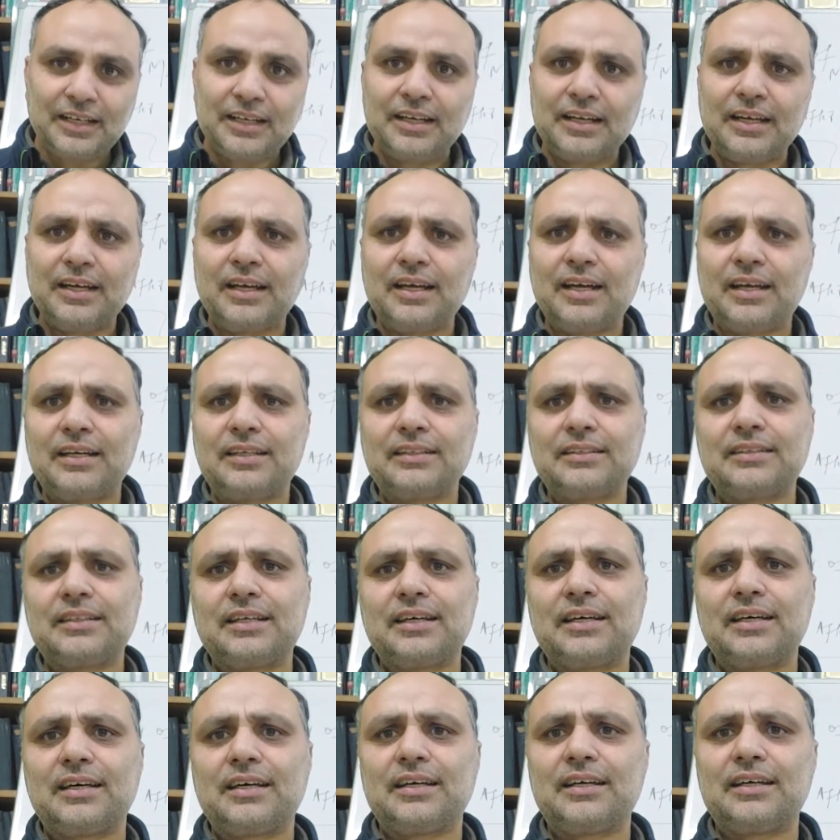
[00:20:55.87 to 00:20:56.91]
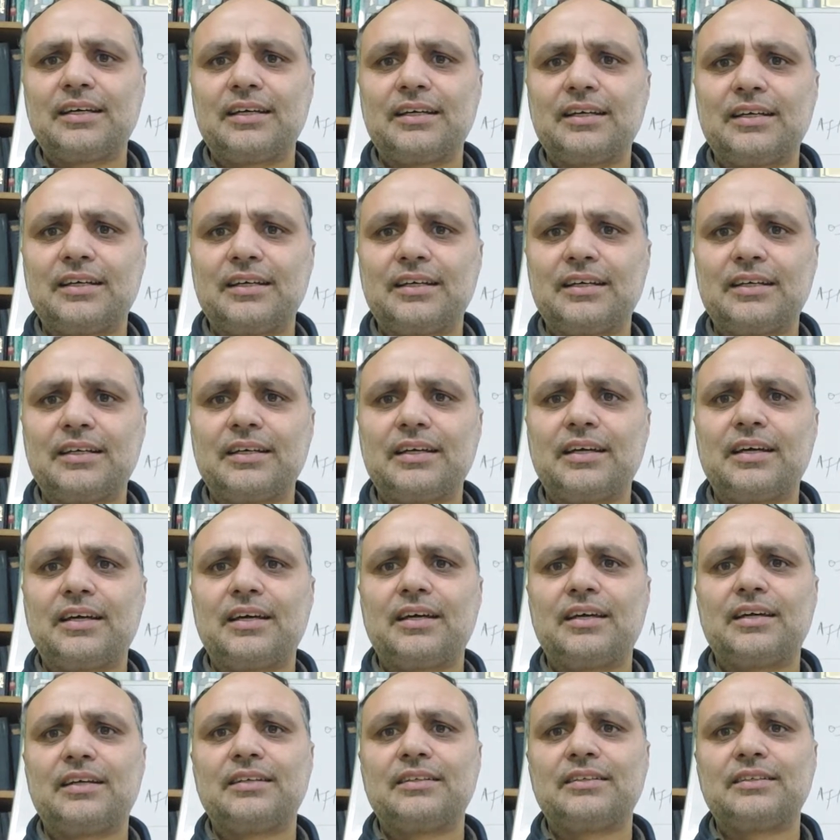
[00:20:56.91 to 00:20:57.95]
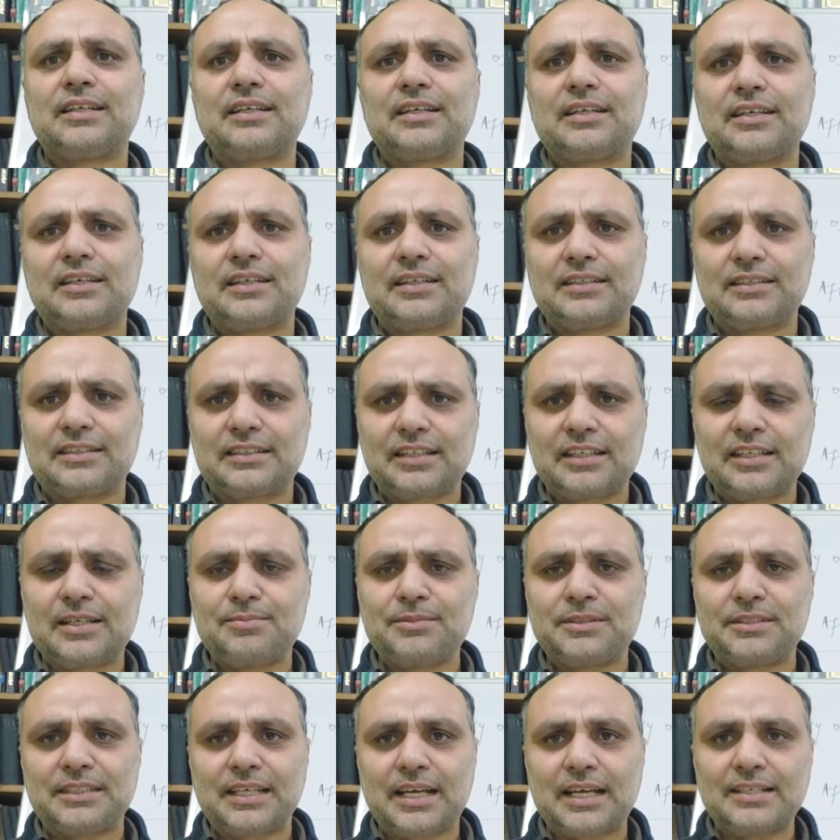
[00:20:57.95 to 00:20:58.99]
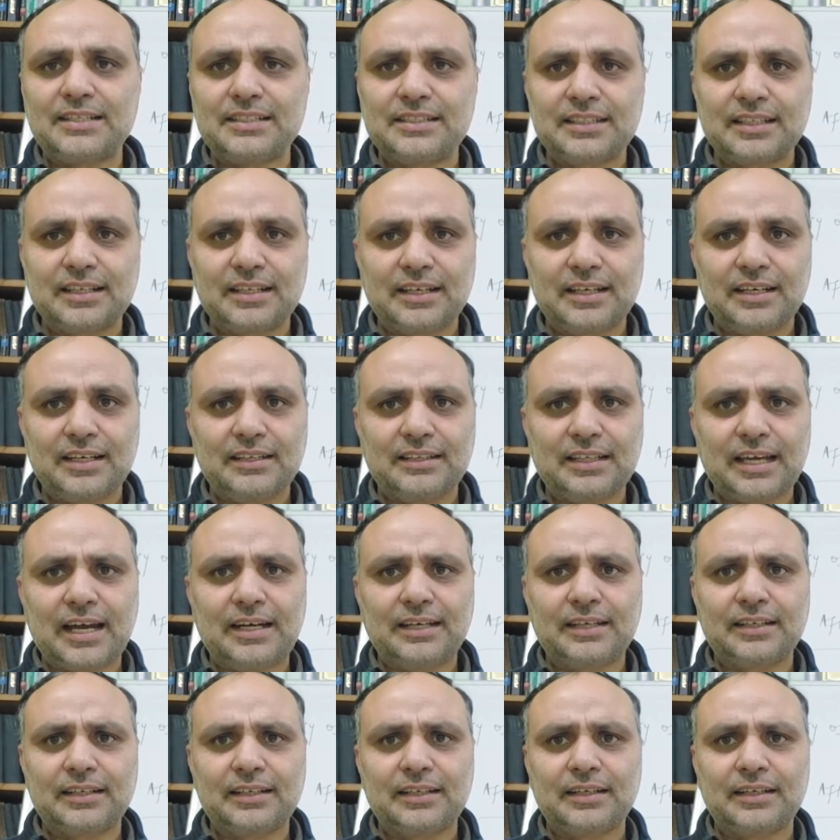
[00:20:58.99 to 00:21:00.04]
in the same sense that